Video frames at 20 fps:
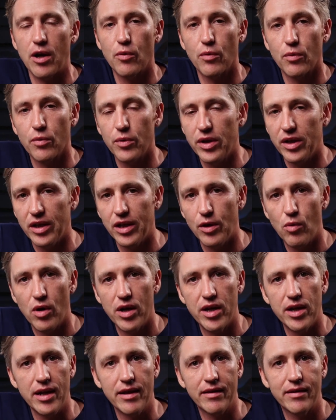really
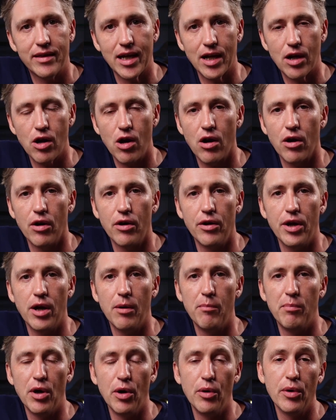want you to think hard
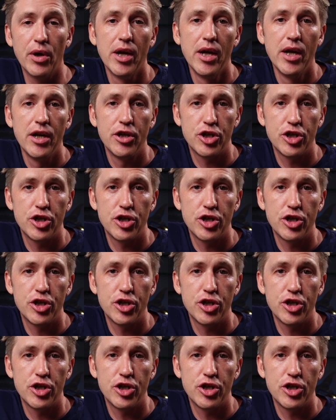about